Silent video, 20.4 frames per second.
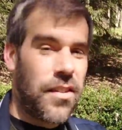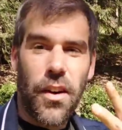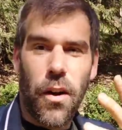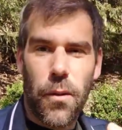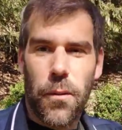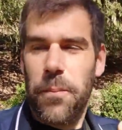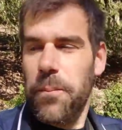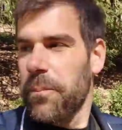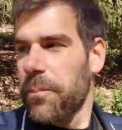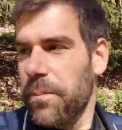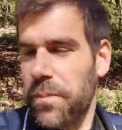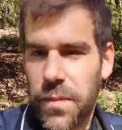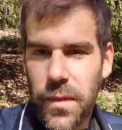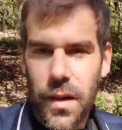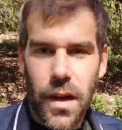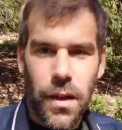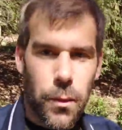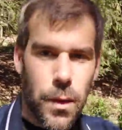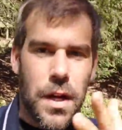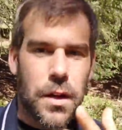So
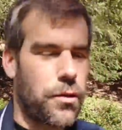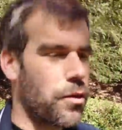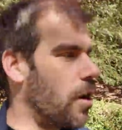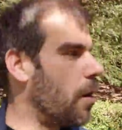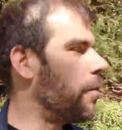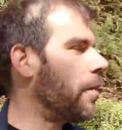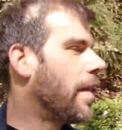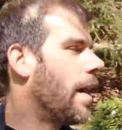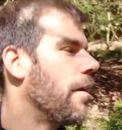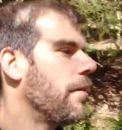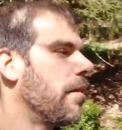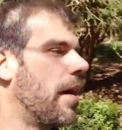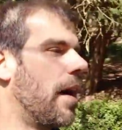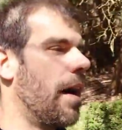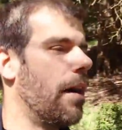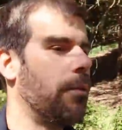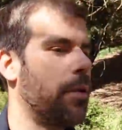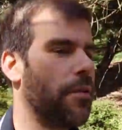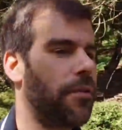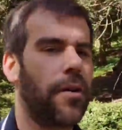we grew up without
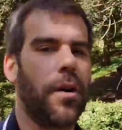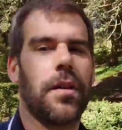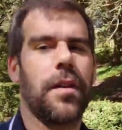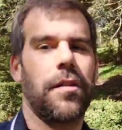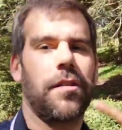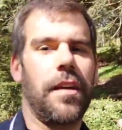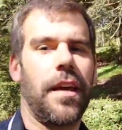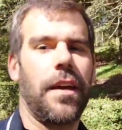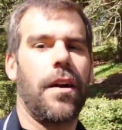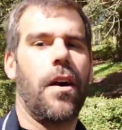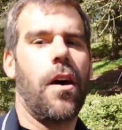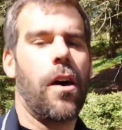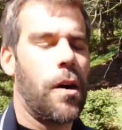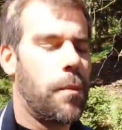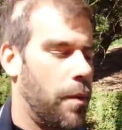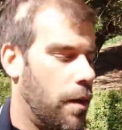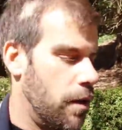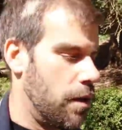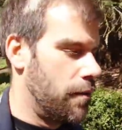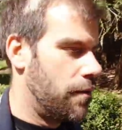that. We've got this like
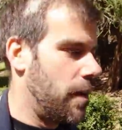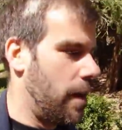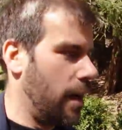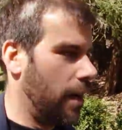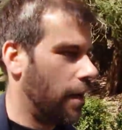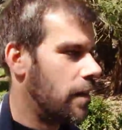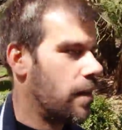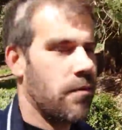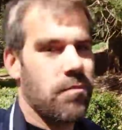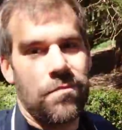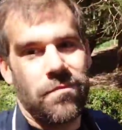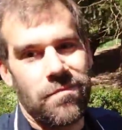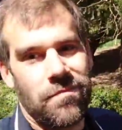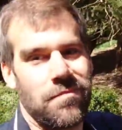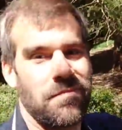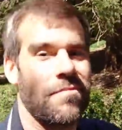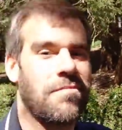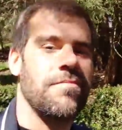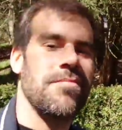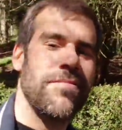armor of like,
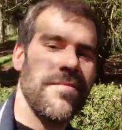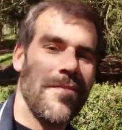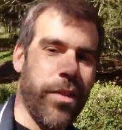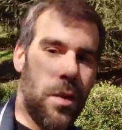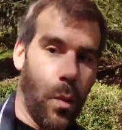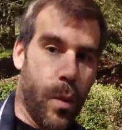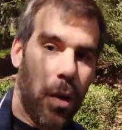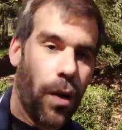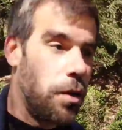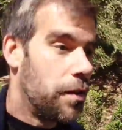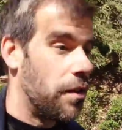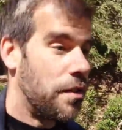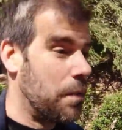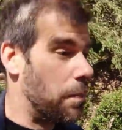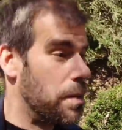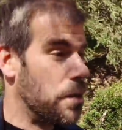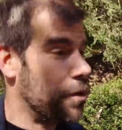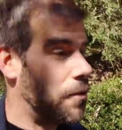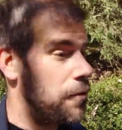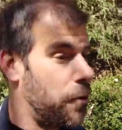the world
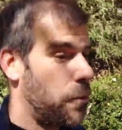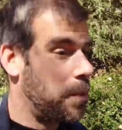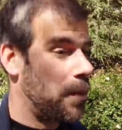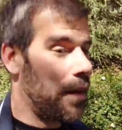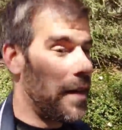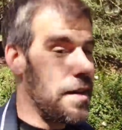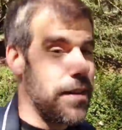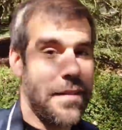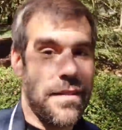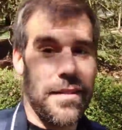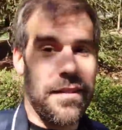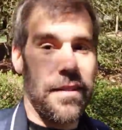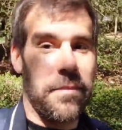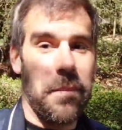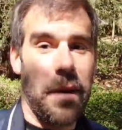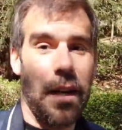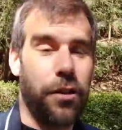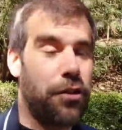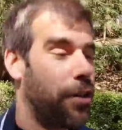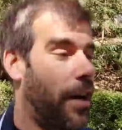is a beautiful
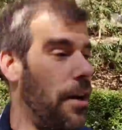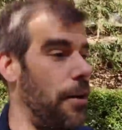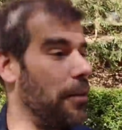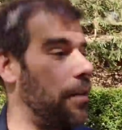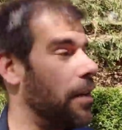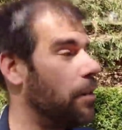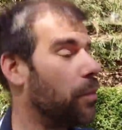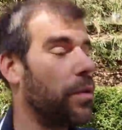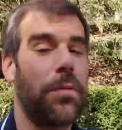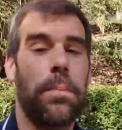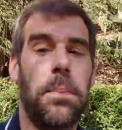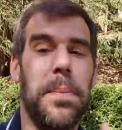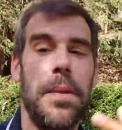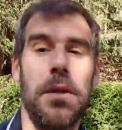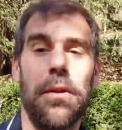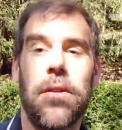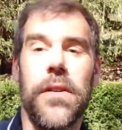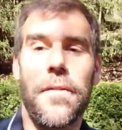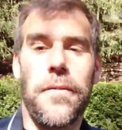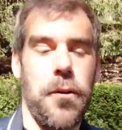place. My childhood was
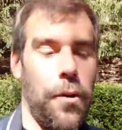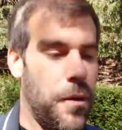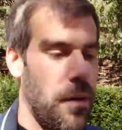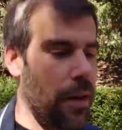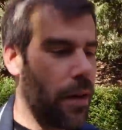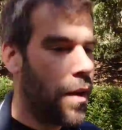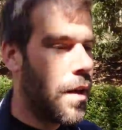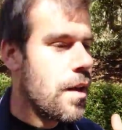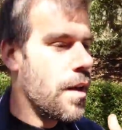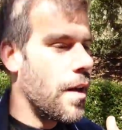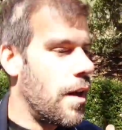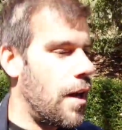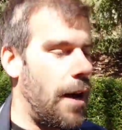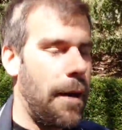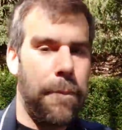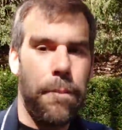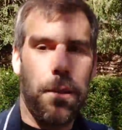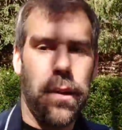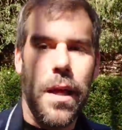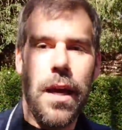beautiful.
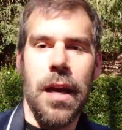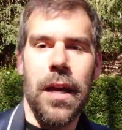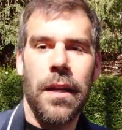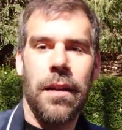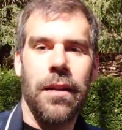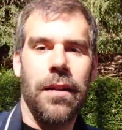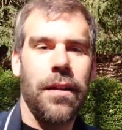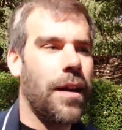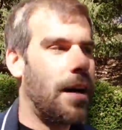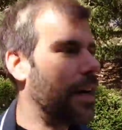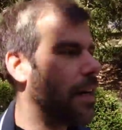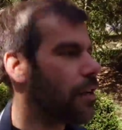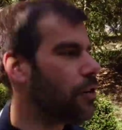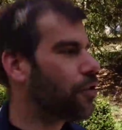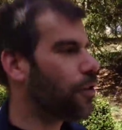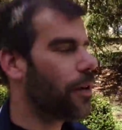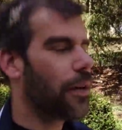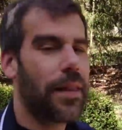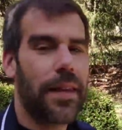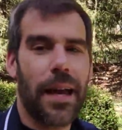I played, I
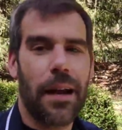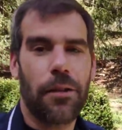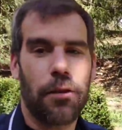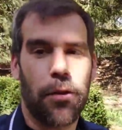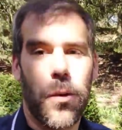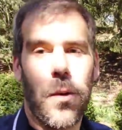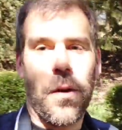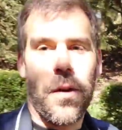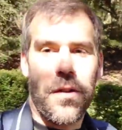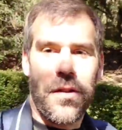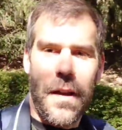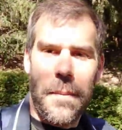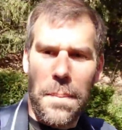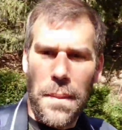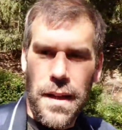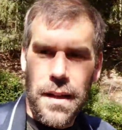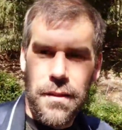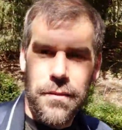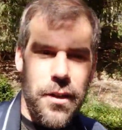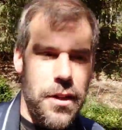enjoyed the outdoors. I
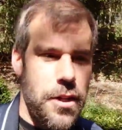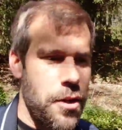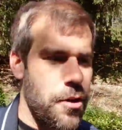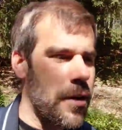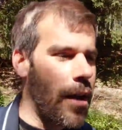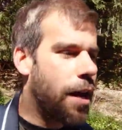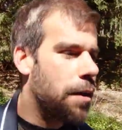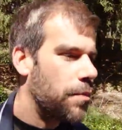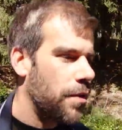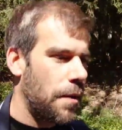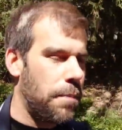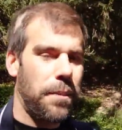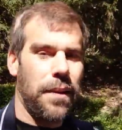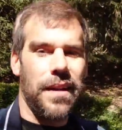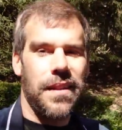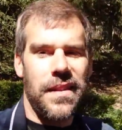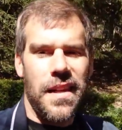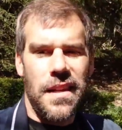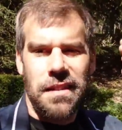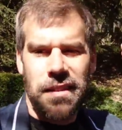played video games. I
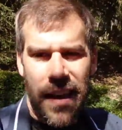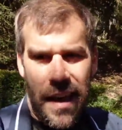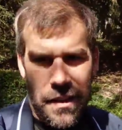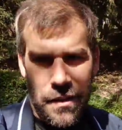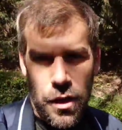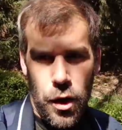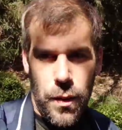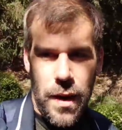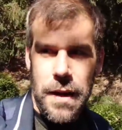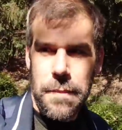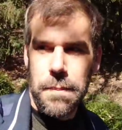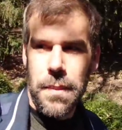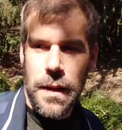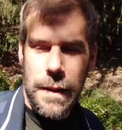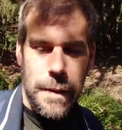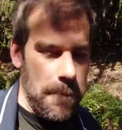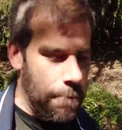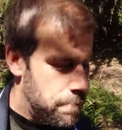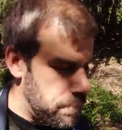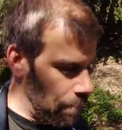played Nintendo
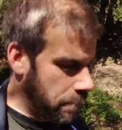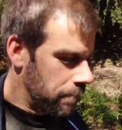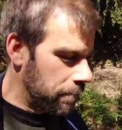8-bit.